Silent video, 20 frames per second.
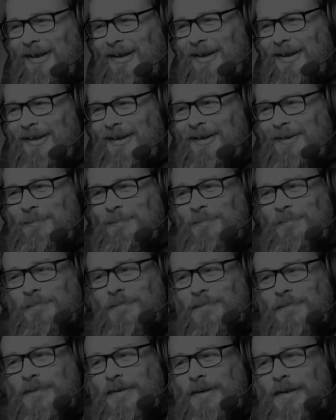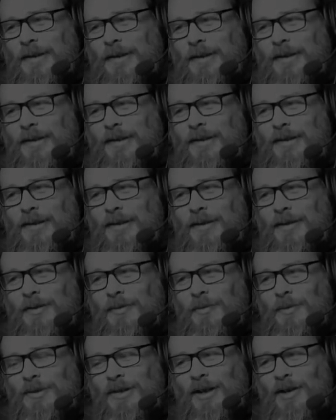Uh, um,
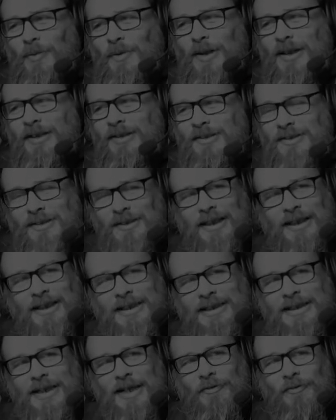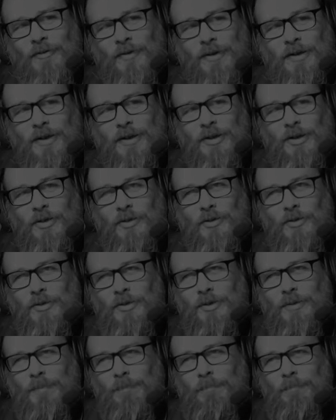without work, it's slightly different. You're
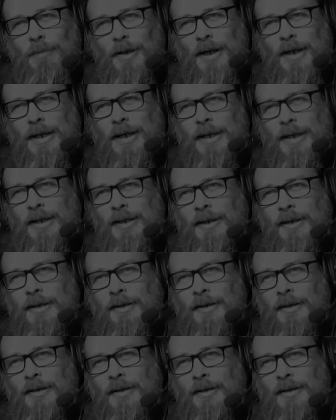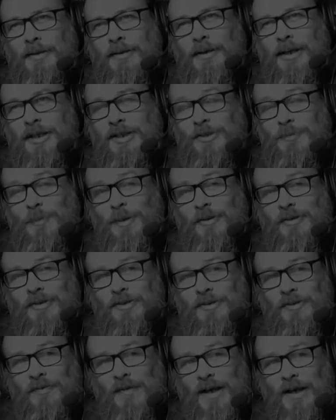buying the
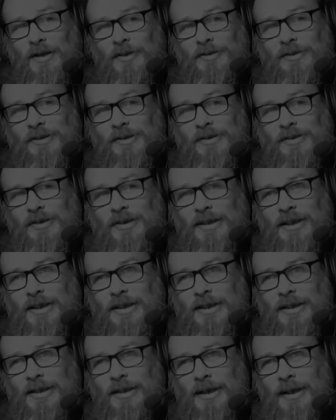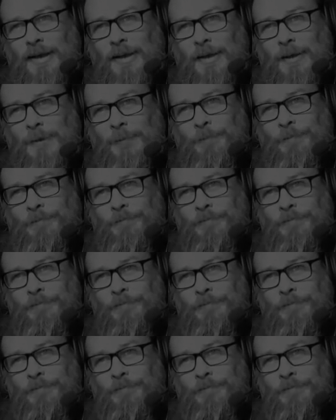experience of that artist, the um, uh,